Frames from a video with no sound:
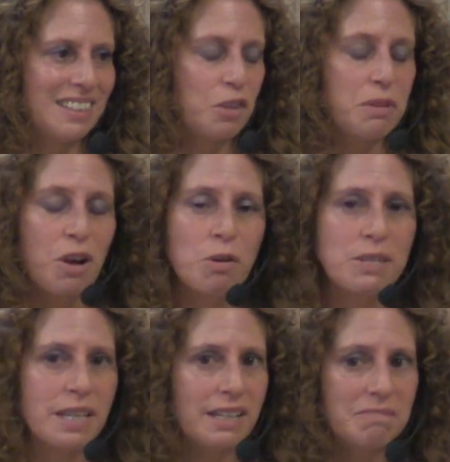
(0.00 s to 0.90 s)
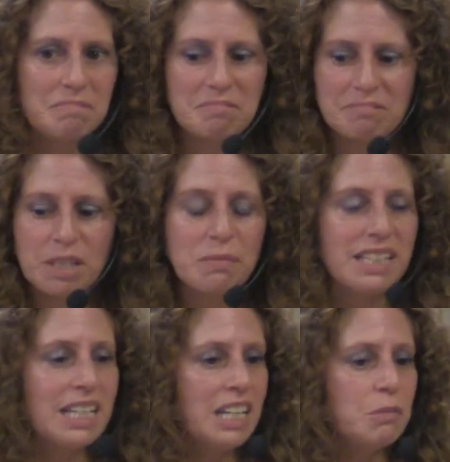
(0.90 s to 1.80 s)
We always had
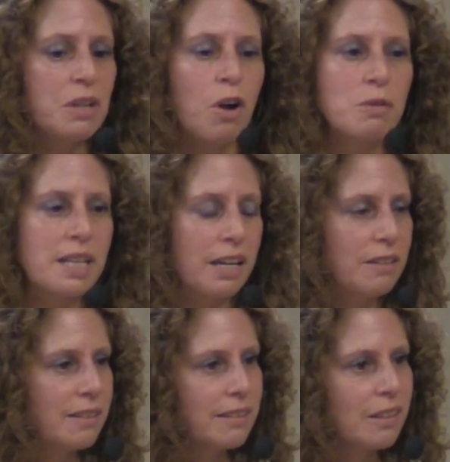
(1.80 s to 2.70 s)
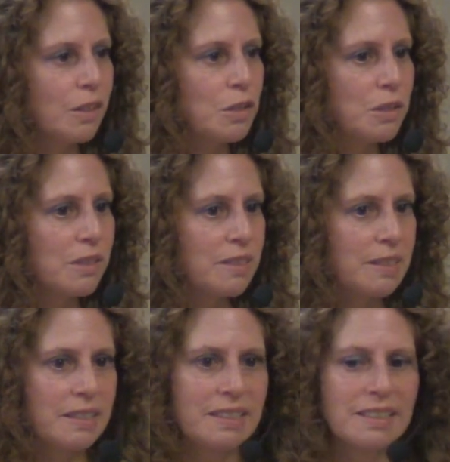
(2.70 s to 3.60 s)
something to eat. We always had clothes.